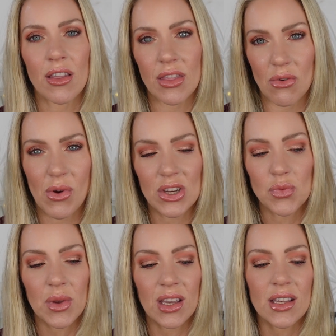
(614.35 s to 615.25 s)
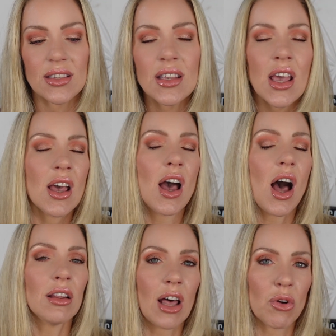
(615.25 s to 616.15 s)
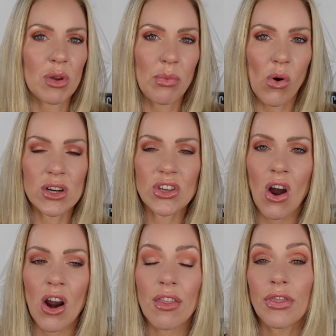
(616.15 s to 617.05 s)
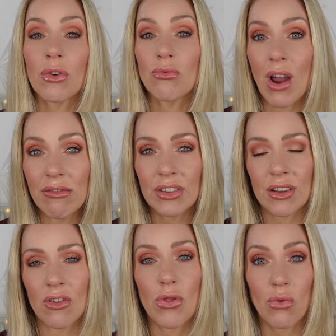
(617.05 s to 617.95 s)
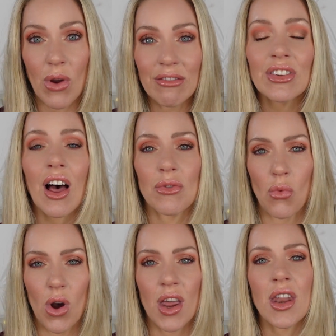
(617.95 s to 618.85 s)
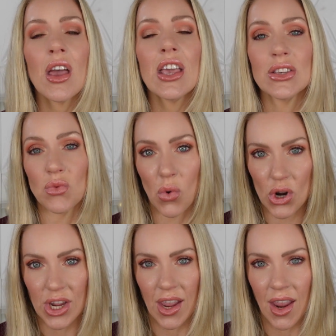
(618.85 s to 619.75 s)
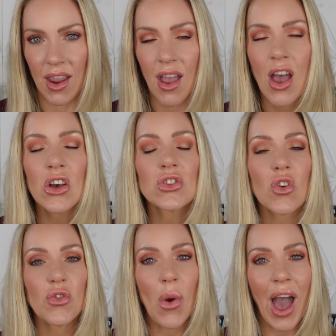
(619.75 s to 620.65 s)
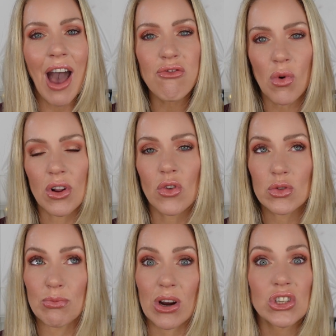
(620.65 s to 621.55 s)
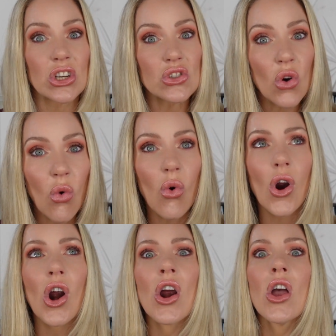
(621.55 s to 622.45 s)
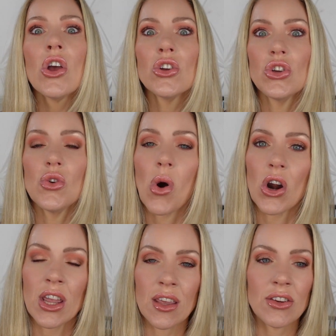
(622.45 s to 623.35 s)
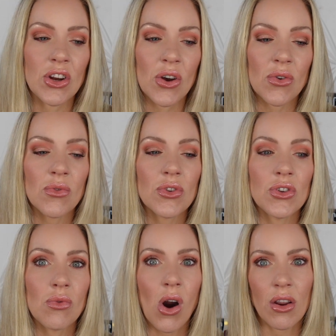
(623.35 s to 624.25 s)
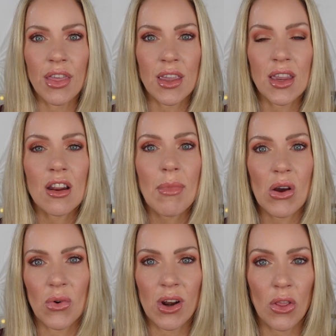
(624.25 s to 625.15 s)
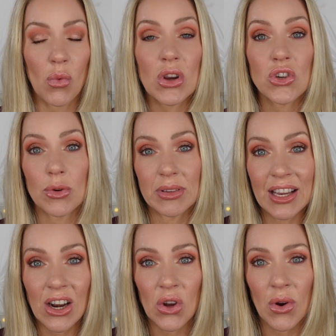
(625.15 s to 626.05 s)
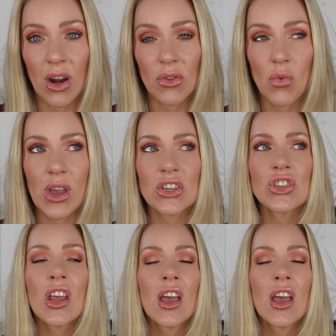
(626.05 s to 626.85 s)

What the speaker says: the Wish, because a lot of reports are that the Revlon one is working. So if you have one of those brushes, or you are you are thinking about going on the Wish, or you're planning on going on the Wish,